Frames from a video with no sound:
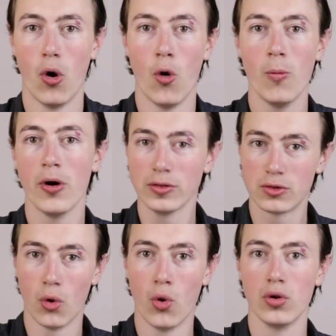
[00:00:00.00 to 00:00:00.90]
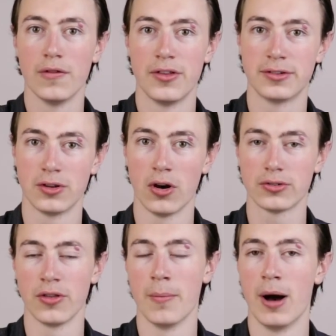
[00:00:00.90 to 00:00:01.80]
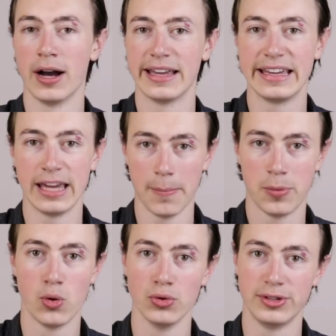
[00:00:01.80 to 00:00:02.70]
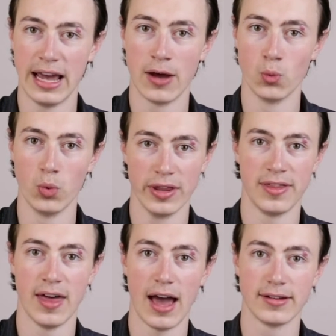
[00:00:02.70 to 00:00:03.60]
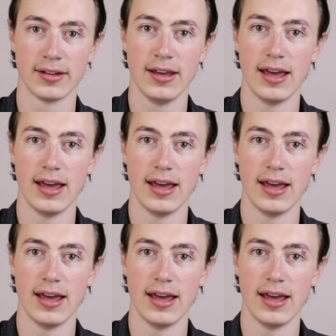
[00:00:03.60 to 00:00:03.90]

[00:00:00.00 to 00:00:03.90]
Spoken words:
almost all of the stocks on the market get pulled down with that.